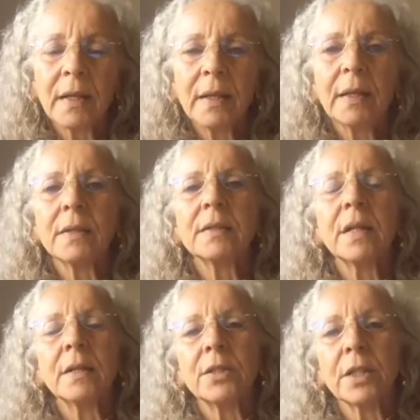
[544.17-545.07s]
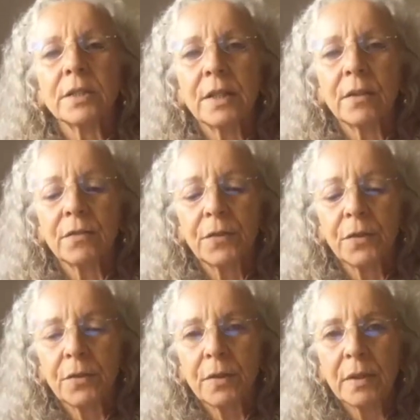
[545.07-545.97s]
is digesting
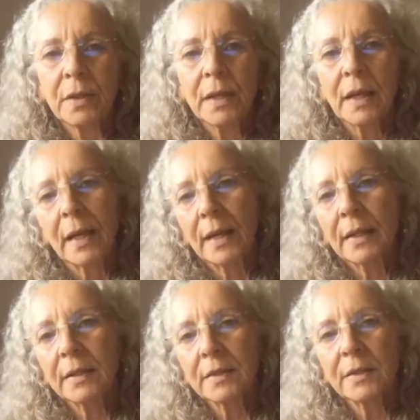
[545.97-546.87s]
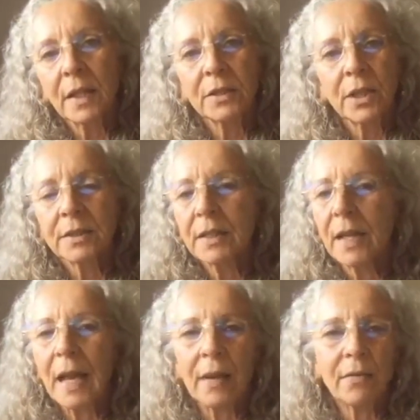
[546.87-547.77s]
food, and it's
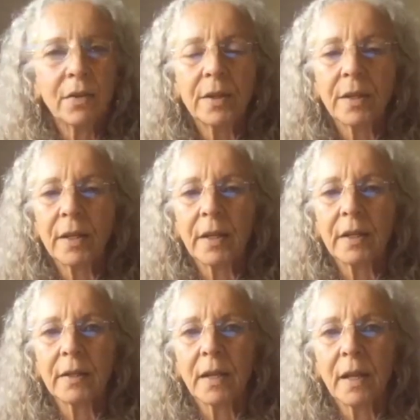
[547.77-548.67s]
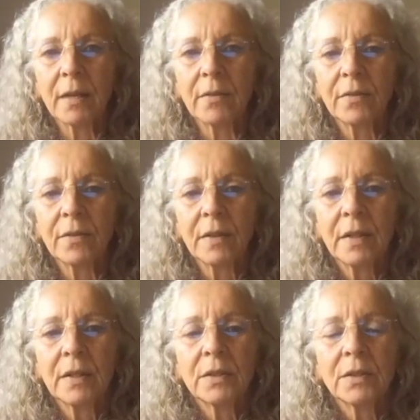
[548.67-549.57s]
digesting everything in life.
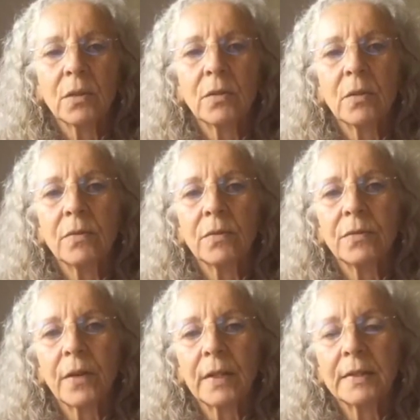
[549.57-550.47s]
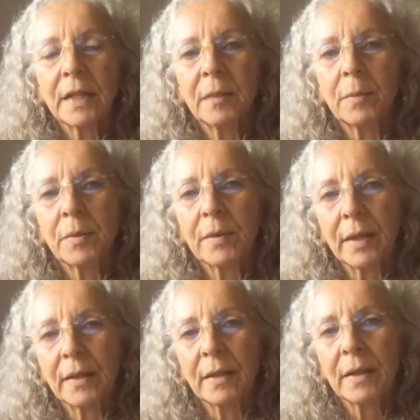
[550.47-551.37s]
So for example
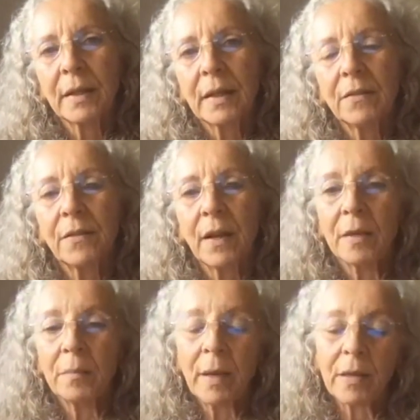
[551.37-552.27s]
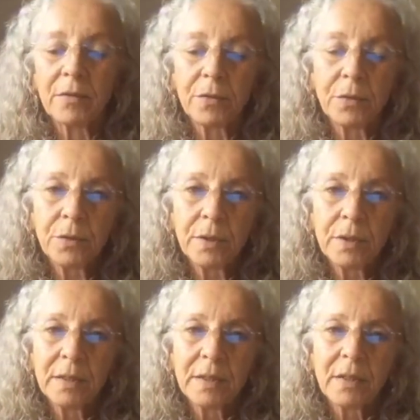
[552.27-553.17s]
then, if I eat bad food,
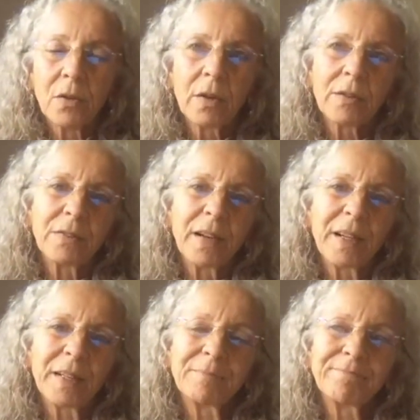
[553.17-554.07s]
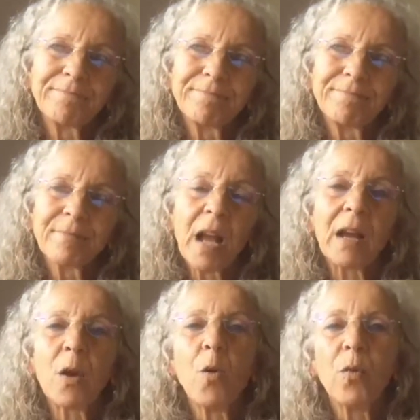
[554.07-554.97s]
or if I
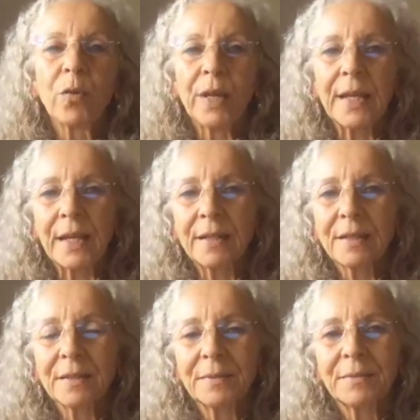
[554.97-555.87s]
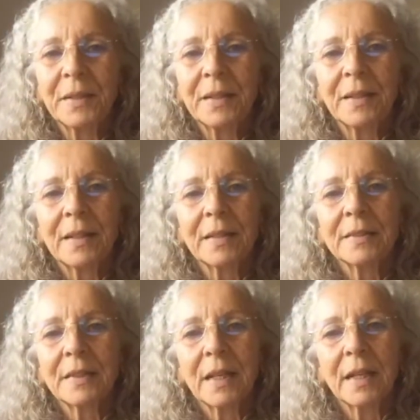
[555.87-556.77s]
overeat, let's
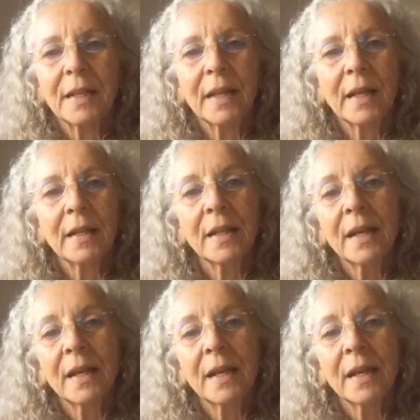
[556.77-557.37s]
say, then